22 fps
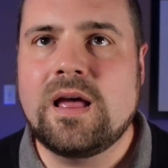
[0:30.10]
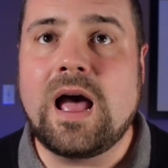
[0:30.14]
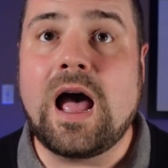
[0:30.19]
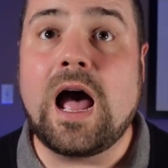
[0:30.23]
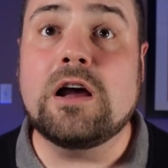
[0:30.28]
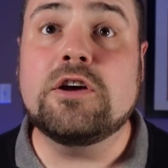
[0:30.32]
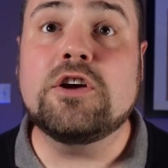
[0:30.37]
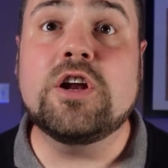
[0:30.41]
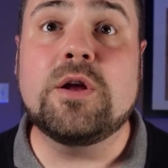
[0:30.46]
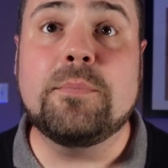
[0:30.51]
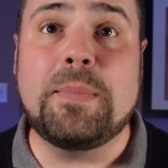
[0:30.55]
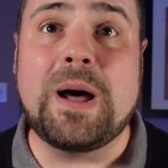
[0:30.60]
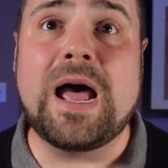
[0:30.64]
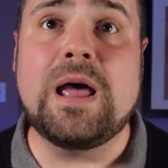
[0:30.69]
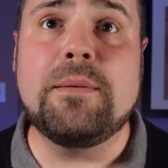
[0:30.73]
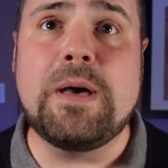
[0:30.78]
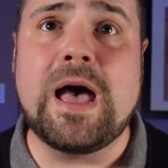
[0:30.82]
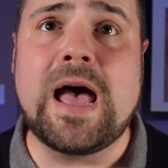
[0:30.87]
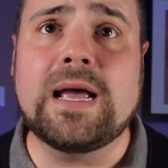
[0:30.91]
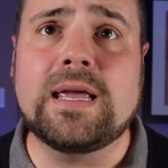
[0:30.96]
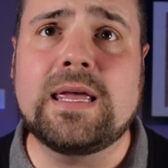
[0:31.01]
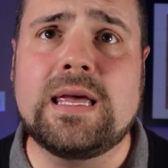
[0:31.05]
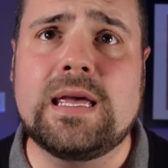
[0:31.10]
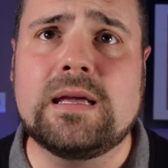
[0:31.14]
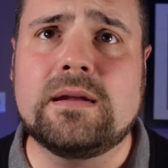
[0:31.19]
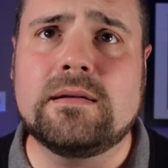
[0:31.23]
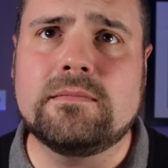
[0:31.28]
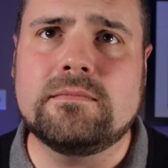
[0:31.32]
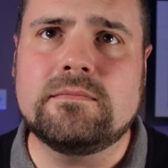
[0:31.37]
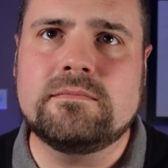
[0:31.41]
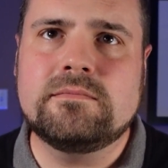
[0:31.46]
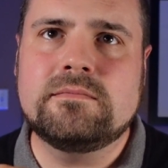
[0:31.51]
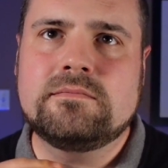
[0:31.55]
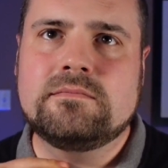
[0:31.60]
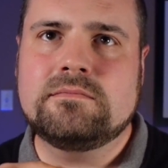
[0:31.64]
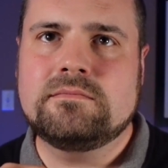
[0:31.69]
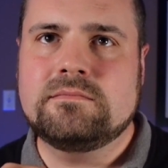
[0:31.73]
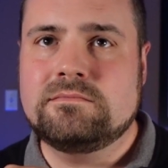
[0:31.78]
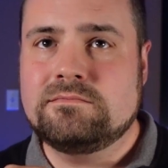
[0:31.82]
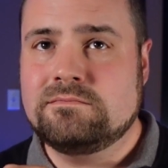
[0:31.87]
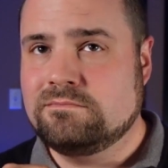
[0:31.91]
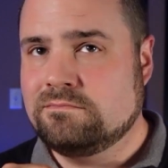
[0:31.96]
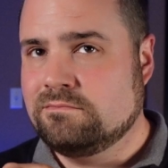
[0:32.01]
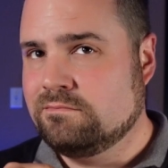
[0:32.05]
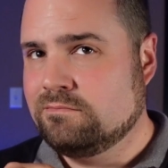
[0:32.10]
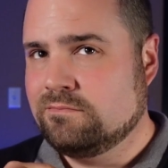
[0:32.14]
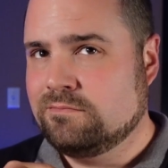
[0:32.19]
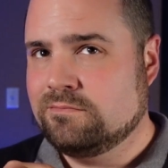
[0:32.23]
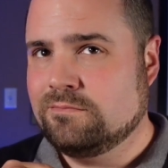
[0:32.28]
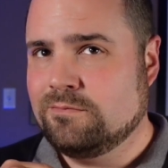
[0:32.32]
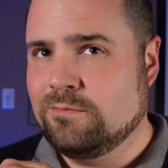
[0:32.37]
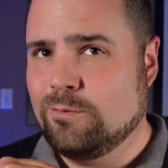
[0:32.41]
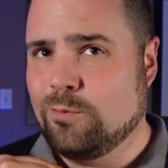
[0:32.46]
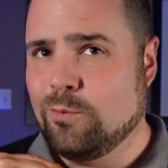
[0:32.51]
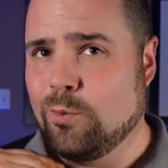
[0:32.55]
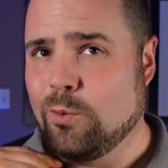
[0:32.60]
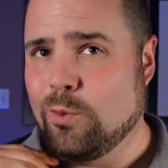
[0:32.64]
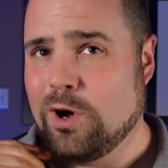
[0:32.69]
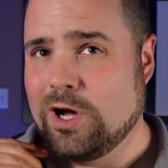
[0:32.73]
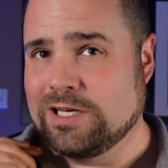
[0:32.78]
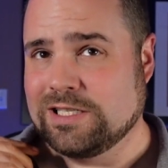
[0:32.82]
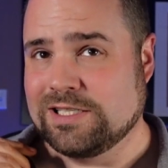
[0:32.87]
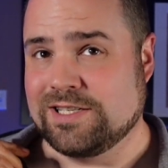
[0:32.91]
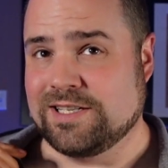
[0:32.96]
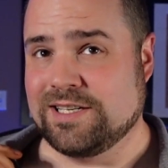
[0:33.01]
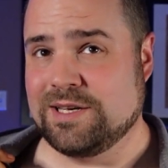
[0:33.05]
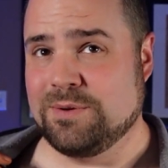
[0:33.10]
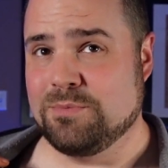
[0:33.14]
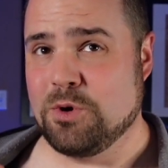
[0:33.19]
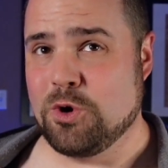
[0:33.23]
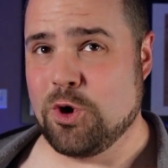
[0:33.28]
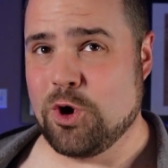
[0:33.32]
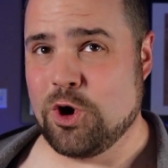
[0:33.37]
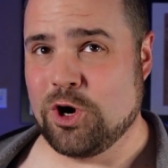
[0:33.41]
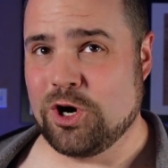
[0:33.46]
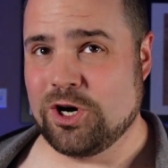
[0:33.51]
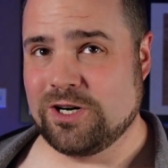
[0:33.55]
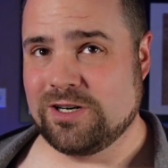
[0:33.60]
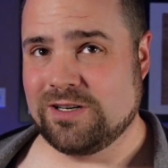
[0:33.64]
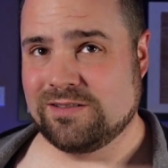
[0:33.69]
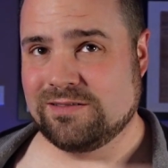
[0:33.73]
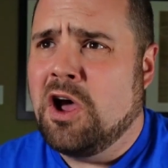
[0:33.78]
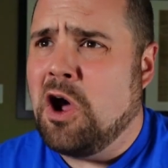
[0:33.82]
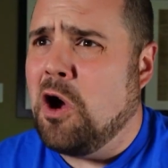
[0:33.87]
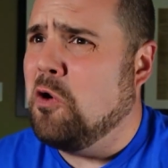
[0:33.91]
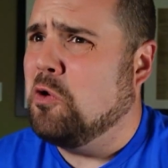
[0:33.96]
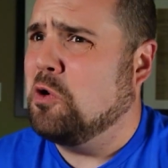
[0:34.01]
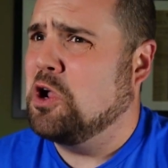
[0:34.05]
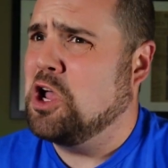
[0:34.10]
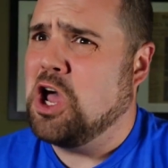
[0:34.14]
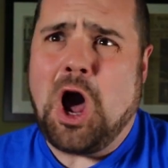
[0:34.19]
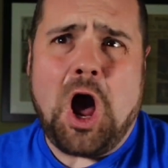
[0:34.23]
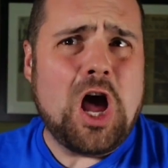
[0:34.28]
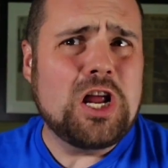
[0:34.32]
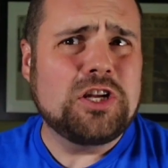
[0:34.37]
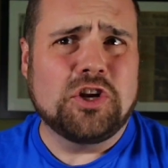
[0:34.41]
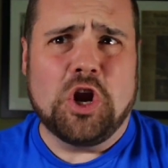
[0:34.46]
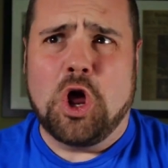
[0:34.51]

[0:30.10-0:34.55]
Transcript: I'm gonna buy back in. Wanna see more? Oh god,